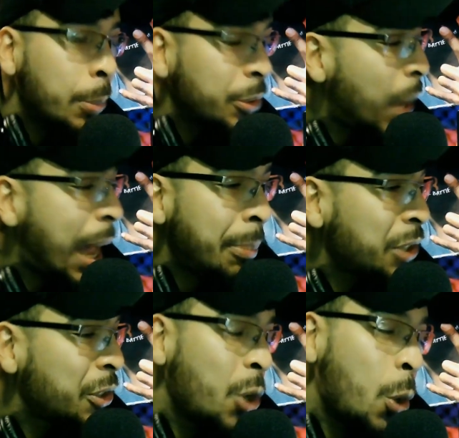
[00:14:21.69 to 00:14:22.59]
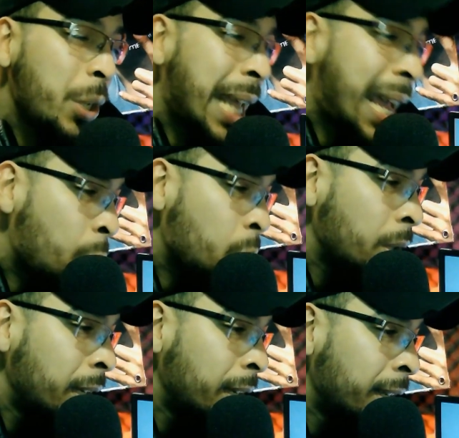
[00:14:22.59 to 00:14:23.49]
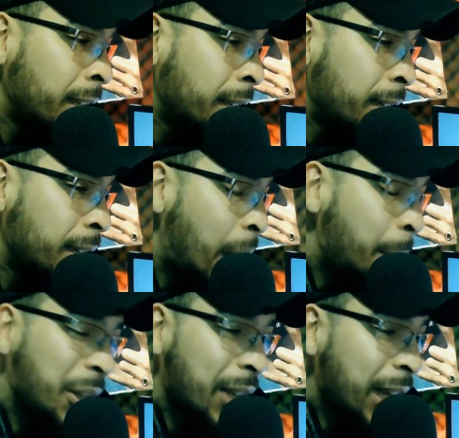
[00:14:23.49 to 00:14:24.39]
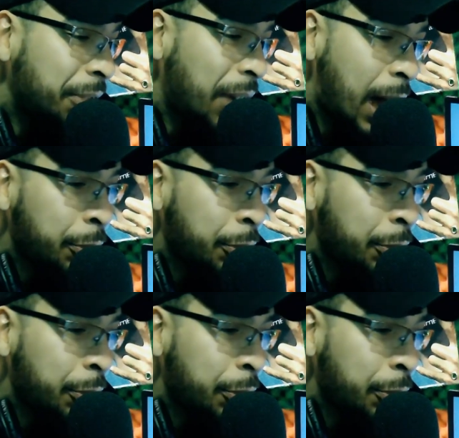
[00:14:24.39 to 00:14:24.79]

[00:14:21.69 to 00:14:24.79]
I'm so happy this is going down. I'm excited for Hoffa,